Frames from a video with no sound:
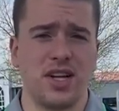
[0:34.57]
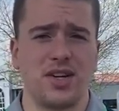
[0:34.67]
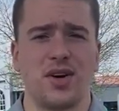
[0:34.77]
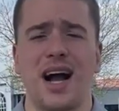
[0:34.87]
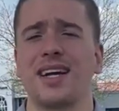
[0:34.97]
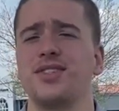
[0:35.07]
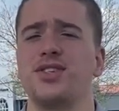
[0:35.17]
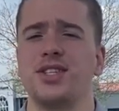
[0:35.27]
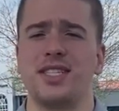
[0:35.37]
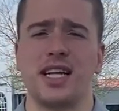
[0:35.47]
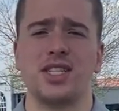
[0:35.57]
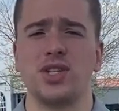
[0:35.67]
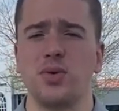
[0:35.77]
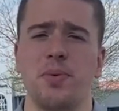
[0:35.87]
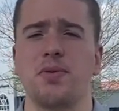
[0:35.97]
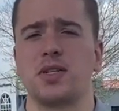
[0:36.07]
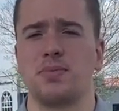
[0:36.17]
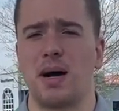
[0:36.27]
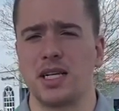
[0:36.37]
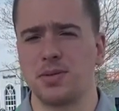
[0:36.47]
Your oxygen sensor would be
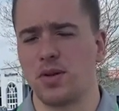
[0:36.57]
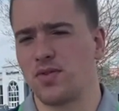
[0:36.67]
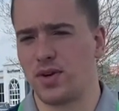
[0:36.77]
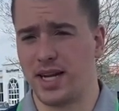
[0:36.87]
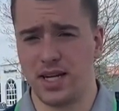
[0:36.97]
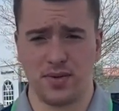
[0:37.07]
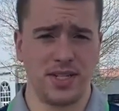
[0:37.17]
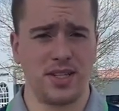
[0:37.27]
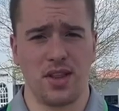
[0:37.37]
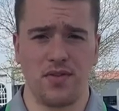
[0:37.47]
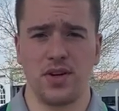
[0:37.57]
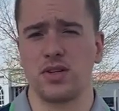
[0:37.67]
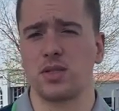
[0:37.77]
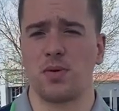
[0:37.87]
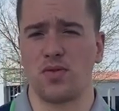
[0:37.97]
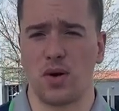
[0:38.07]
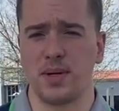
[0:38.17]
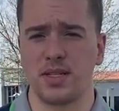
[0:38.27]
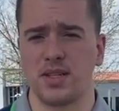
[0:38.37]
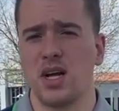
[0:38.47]
responsible for increasing the vehicle's
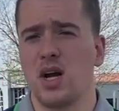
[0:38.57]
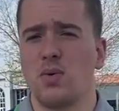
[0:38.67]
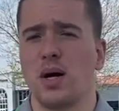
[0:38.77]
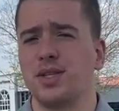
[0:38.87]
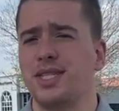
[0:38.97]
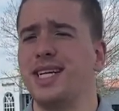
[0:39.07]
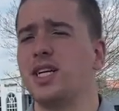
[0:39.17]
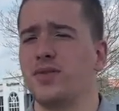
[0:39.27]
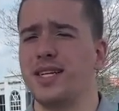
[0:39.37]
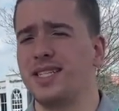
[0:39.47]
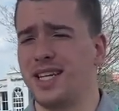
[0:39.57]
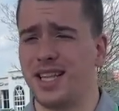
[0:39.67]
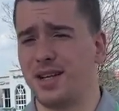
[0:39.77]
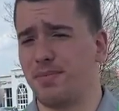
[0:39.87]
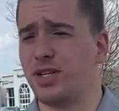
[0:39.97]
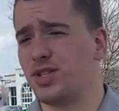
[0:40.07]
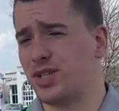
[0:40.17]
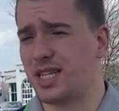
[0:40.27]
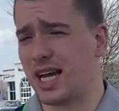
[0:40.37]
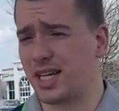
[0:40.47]
performance while decreasing the
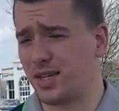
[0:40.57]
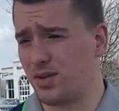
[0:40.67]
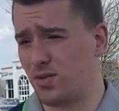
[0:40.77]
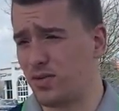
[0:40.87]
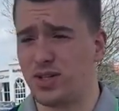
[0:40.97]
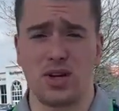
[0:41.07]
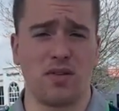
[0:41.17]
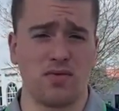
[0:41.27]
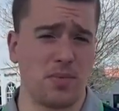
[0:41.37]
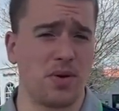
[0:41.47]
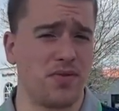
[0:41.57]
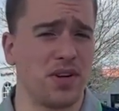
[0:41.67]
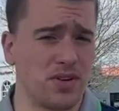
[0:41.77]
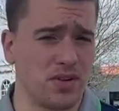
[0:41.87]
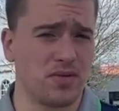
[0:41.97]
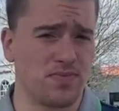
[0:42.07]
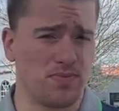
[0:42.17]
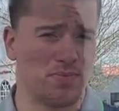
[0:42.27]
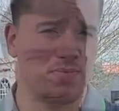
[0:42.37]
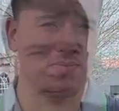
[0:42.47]
emissions that can result from your vehicle.
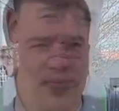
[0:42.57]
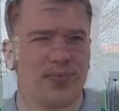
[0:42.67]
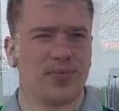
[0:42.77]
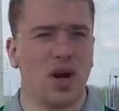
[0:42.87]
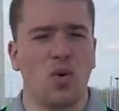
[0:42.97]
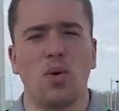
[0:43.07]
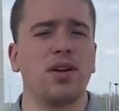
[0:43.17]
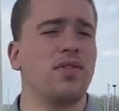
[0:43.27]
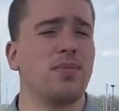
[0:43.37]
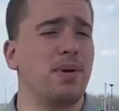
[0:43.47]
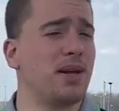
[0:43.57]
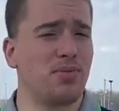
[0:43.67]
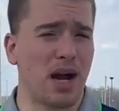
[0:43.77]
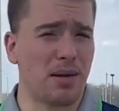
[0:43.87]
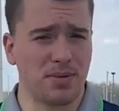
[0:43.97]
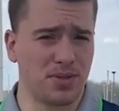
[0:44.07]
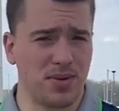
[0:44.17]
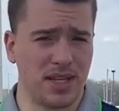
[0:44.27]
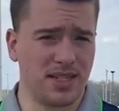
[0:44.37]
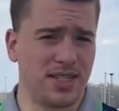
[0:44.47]
One of the big problems
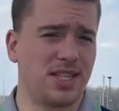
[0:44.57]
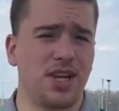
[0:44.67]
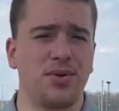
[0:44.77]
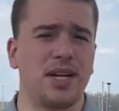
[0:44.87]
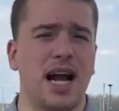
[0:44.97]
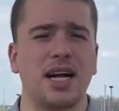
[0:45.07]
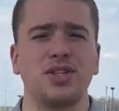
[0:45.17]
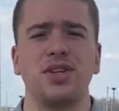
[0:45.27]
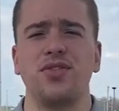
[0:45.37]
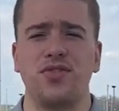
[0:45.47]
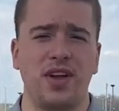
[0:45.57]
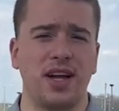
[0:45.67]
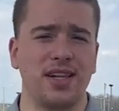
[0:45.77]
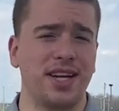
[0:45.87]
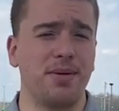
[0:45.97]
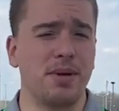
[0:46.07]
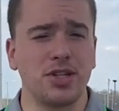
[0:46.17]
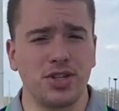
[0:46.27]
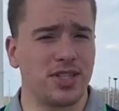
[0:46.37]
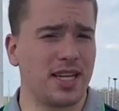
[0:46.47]
with this is that you can actually fail an
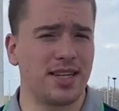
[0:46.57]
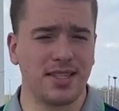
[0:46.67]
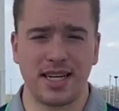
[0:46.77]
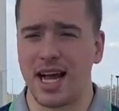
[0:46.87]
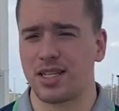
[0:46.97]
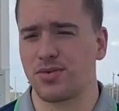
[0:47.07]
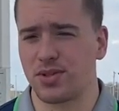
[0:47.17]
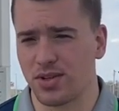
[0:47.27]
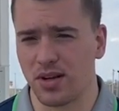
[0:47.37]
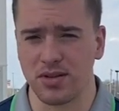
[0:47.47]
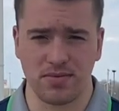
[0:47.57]
emissions test as a result.